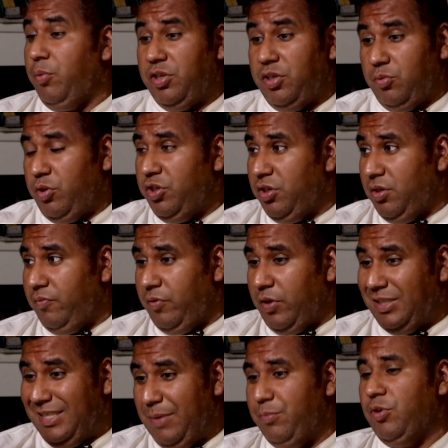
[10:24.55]
Which is a
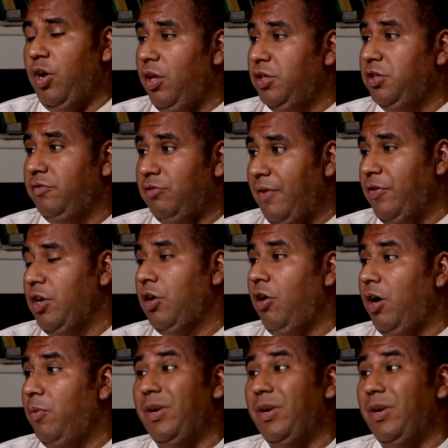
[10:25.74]
deep knowledge of driving a car,